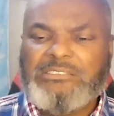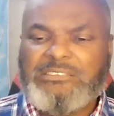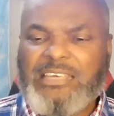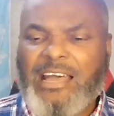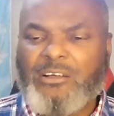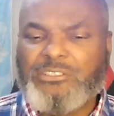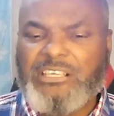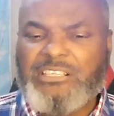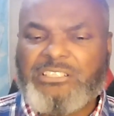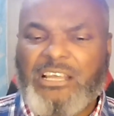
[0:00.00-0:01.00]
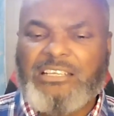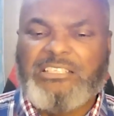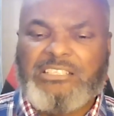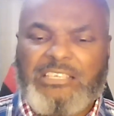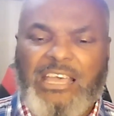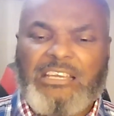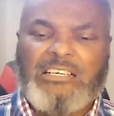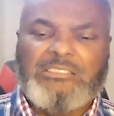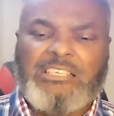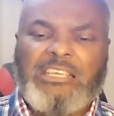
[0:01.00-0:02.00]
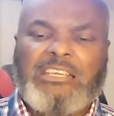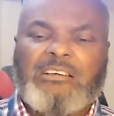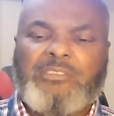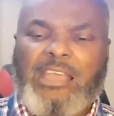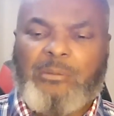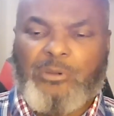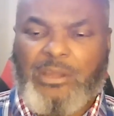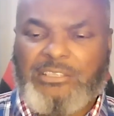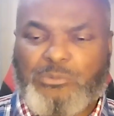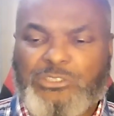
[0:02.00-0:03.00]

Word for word: thou didst unto Sihon, king of the Amorites,